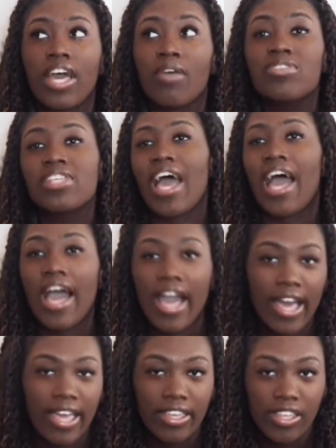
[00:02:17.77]
wasn't
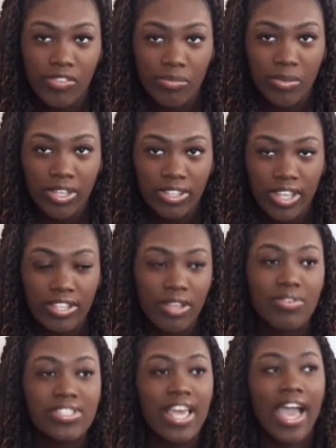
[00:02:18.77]
high, if you must have. I
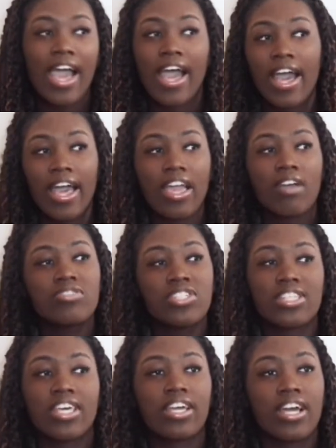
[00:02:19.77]
wasn't high. I was
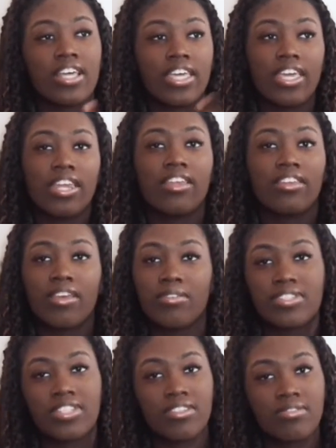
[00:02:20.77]
just like, I hit it, and that
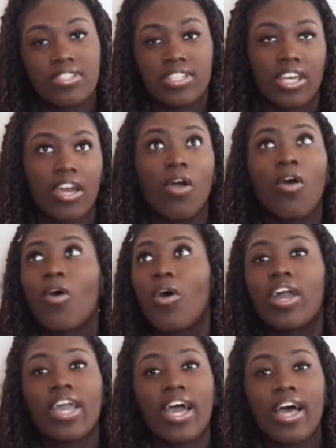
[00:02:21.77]
was it. It wasn't like, oh,
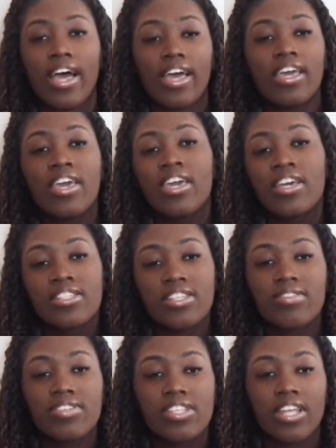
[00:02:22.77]
I got high.
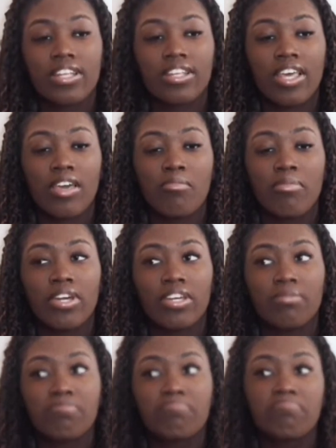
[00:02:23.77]
So it wasn't like that,
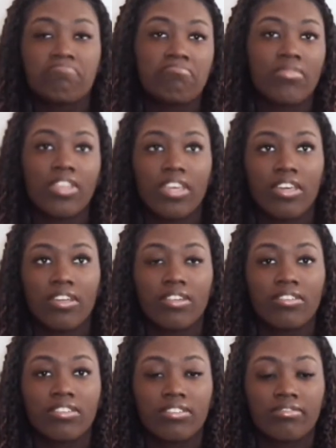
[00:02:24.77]
but yeah.
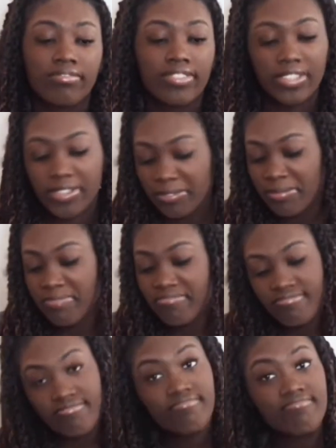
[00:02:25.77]
So
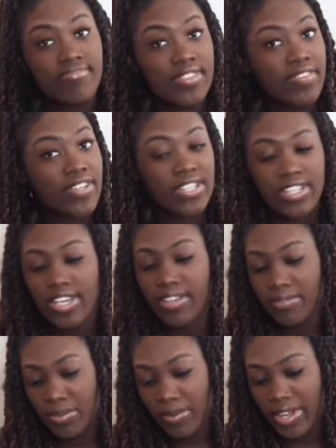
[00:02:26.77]
first
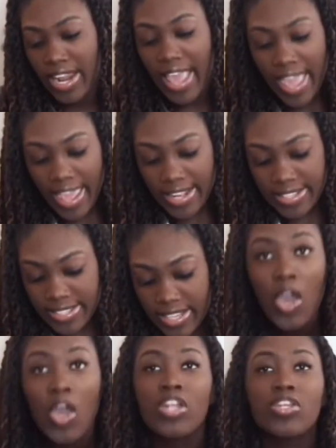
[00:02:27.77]
time doing that.
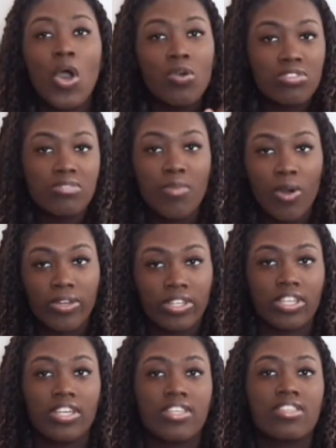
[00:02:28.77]
Don't smoke,
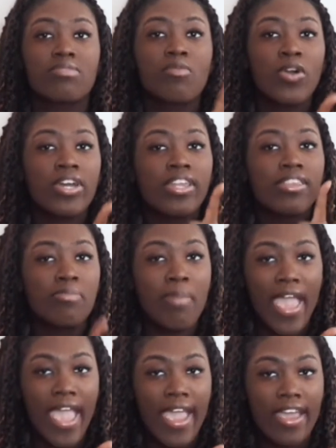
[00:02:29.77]
kids. Smoking is
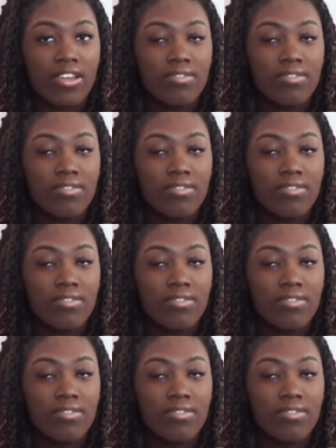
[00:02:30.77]
bad.